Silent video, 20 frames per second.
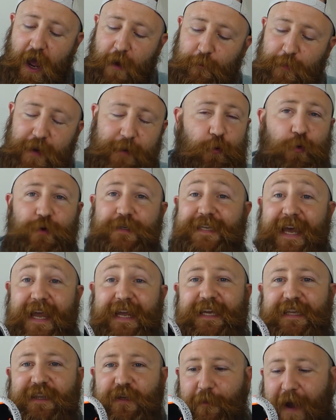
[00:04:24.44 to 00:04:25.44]
People were
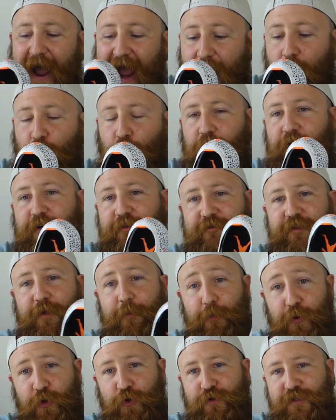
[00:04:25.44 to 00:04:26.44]
taking them out of the
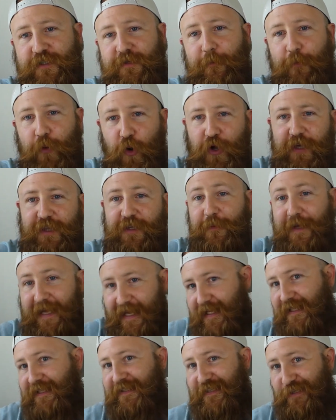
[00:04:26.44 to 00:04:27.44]
boots and putting them
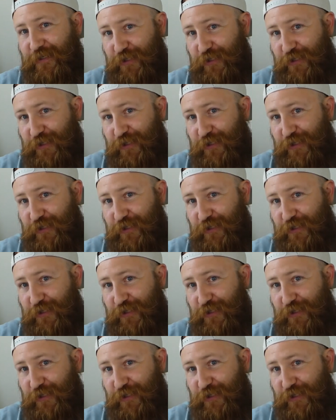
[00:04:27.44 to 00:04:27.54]
into